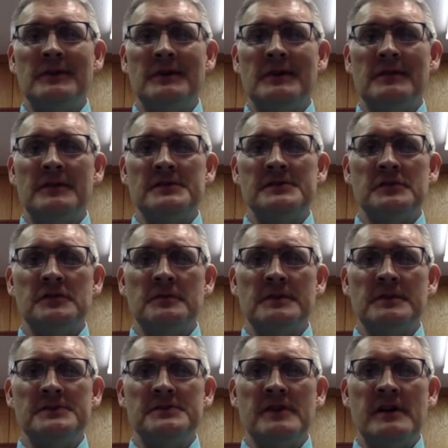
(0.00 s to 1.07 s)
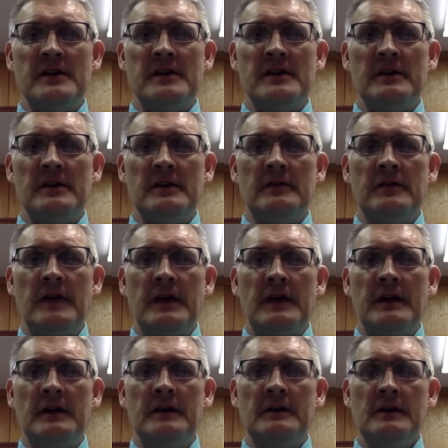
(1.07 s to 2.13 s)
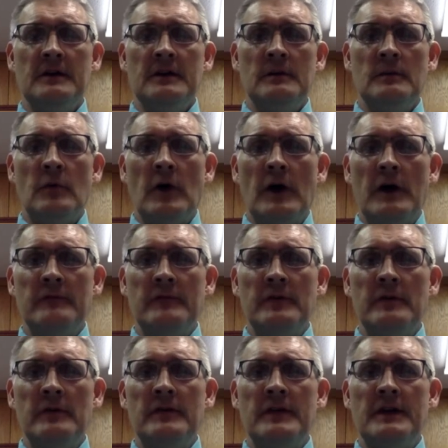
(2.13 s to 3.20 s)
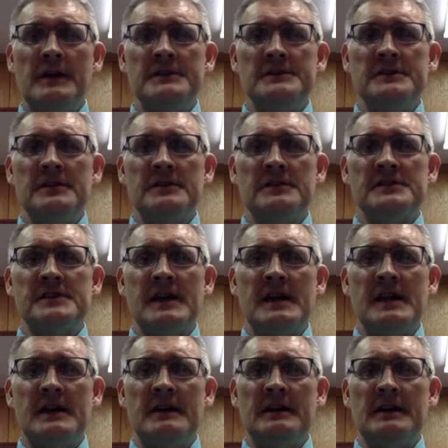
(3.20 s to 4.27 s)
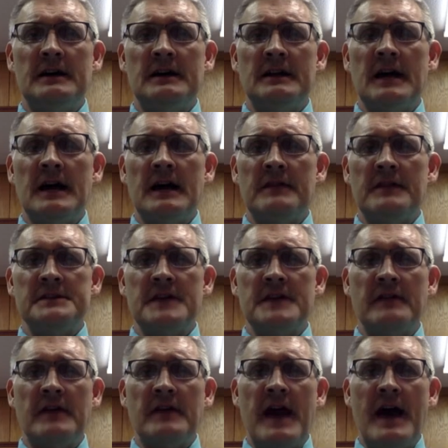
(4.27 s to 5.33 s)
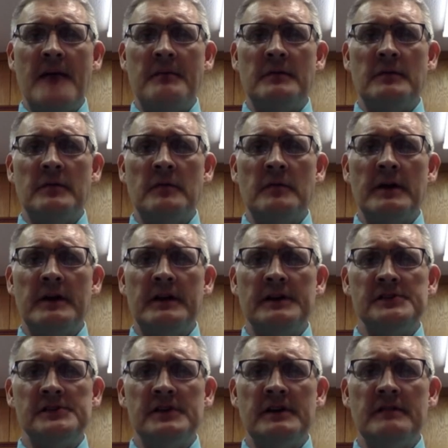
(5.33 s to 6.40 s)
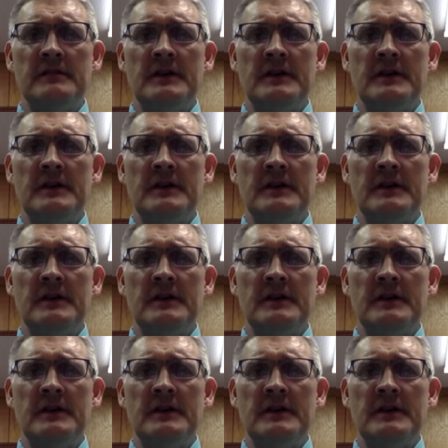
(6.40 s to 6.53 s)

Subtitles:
You know, if you're a school administrator, you take a broad view of things and you understand a lot of things have to happen with a big initiative.